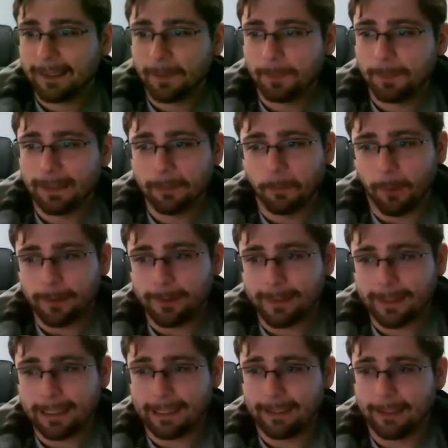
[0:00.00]
their big once
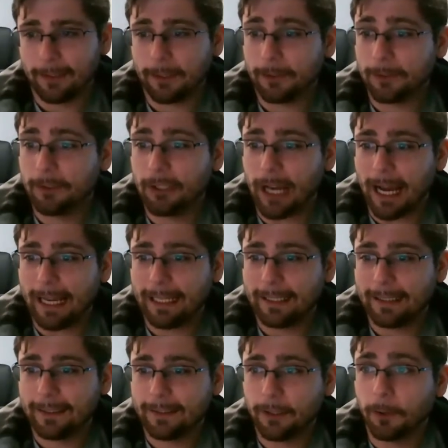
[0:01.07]
a year, their
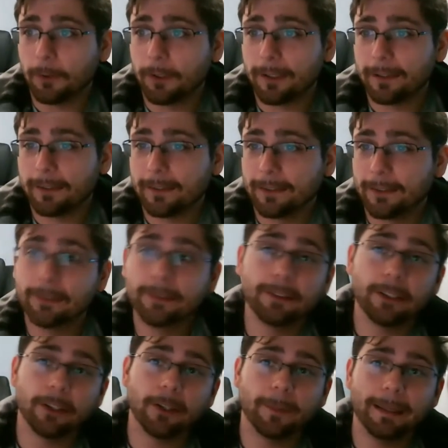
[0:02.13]
giant Dota
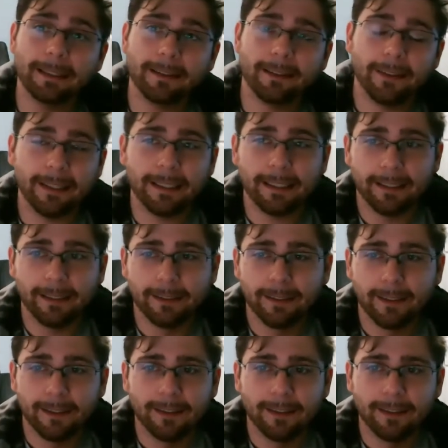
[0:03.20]
tournament thing. Okay.